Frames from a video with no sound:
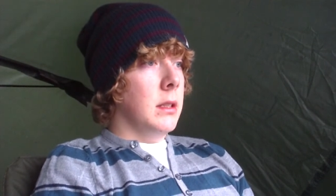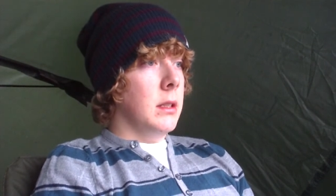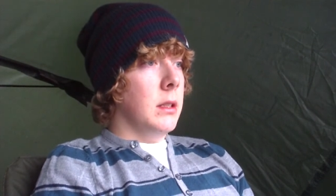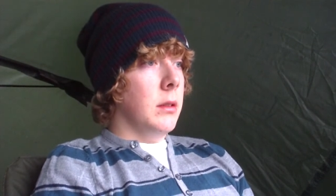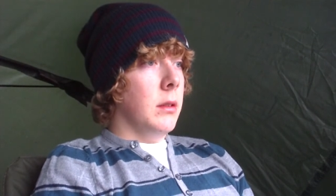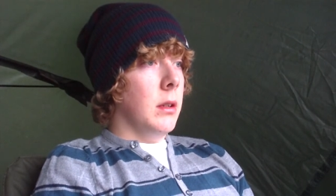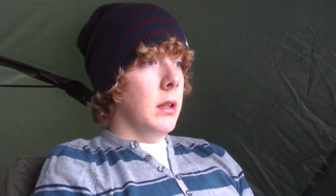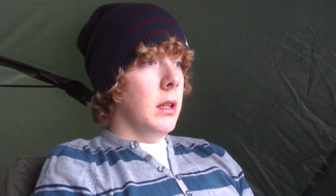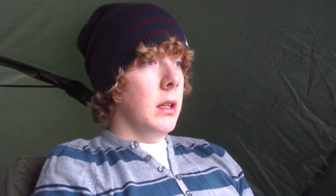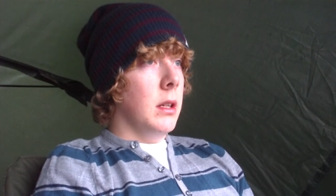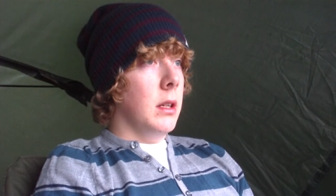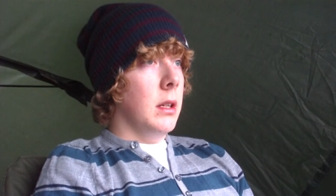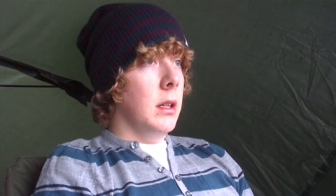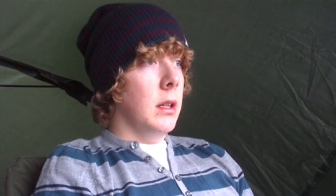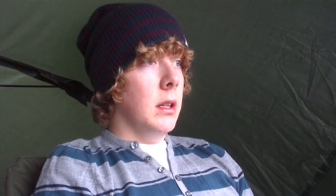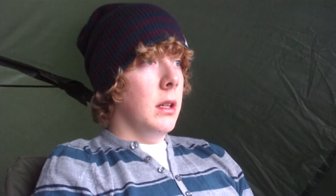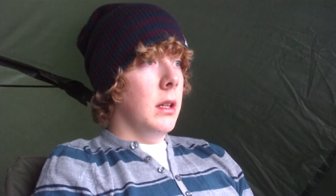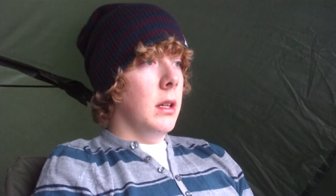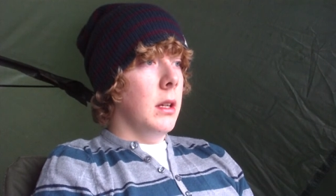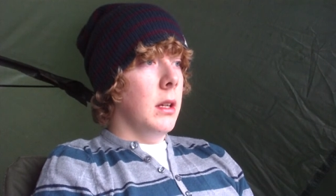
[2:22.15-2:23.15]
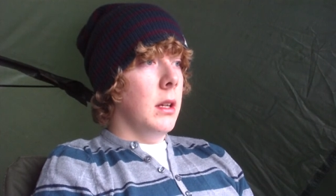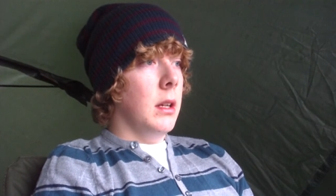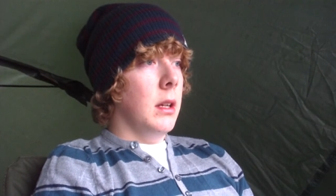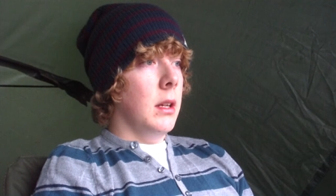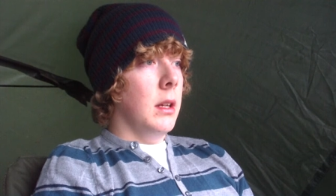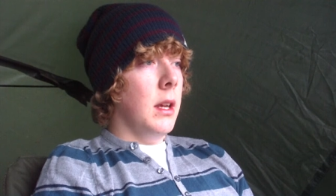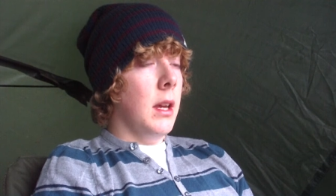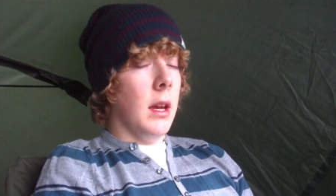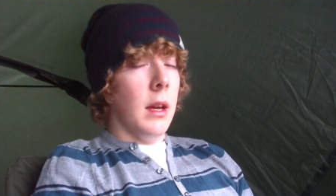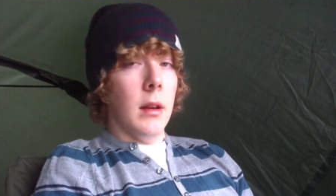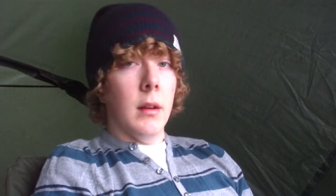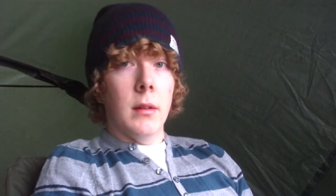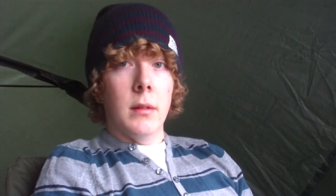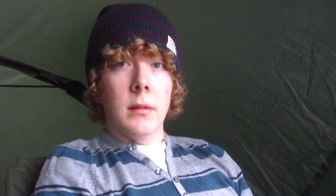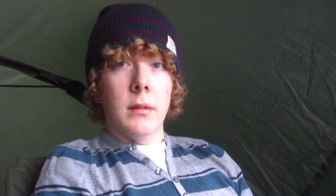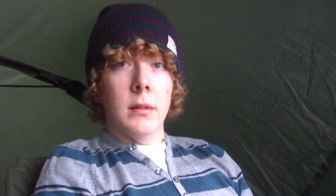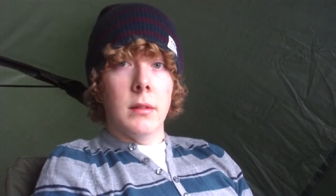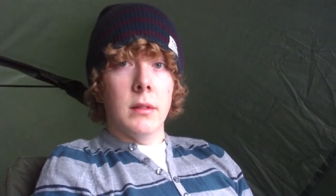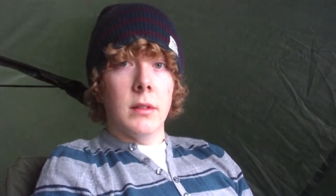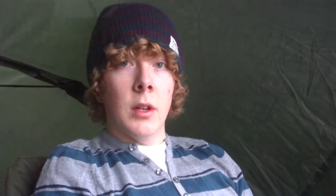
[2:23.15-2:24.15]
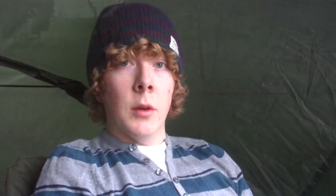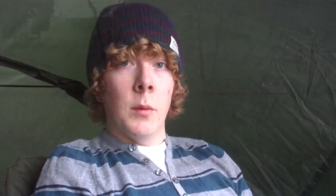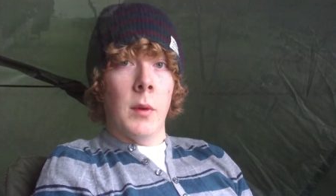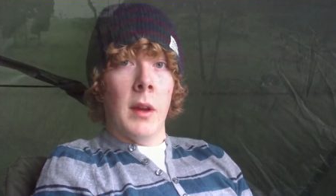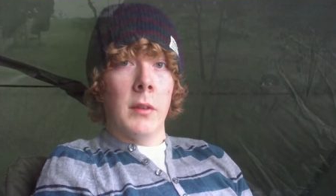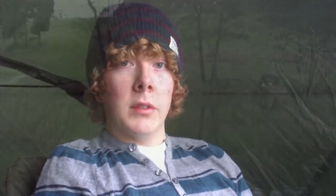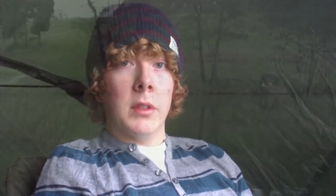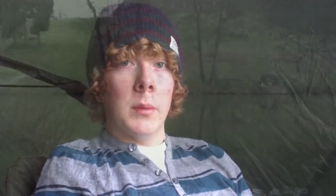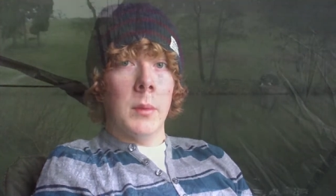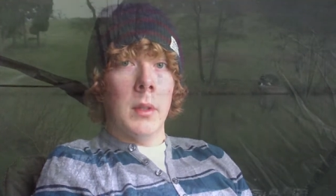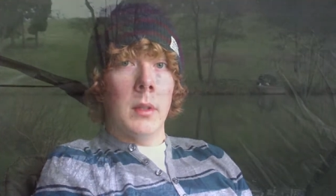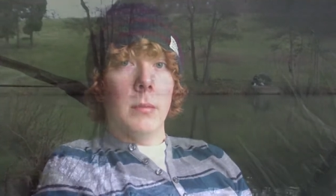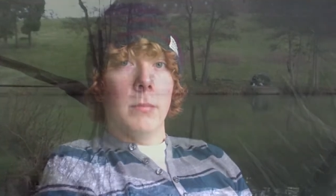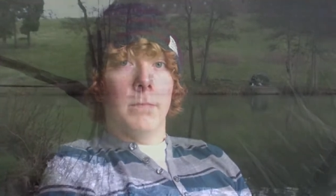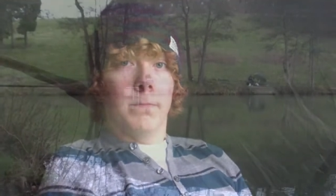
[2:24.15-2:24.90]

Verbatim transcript: So, uh, yeah, so we have some.